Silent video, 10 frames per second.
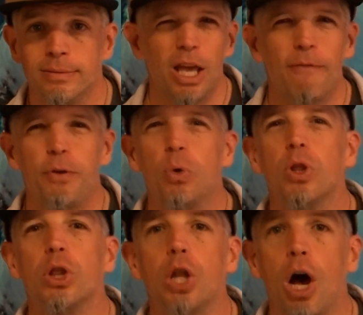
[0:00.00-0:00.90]
If you
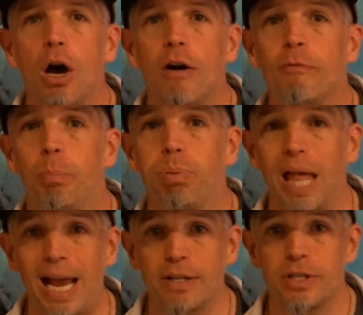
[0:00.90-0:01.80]
love
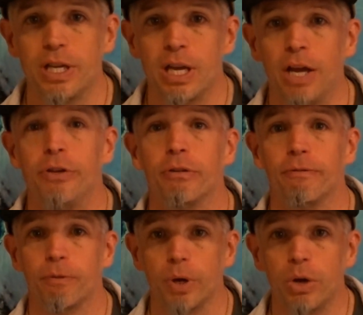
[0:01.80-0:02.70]
blasting on your
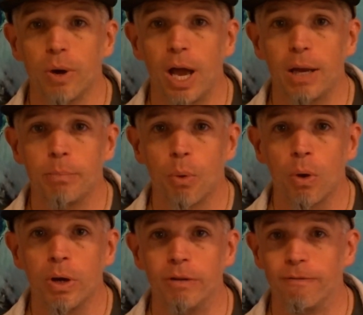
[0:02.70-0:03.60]
free ride
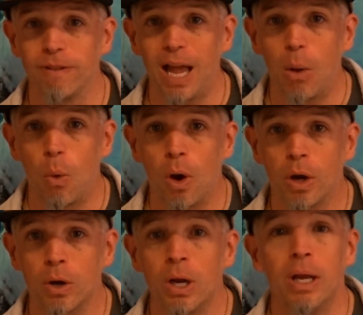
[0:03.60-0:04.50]
board in flat
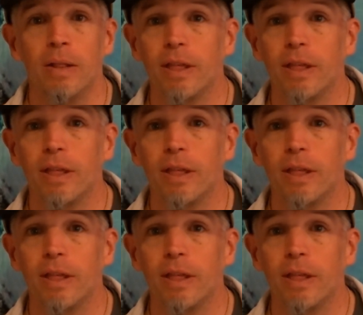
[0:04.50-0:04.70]
water,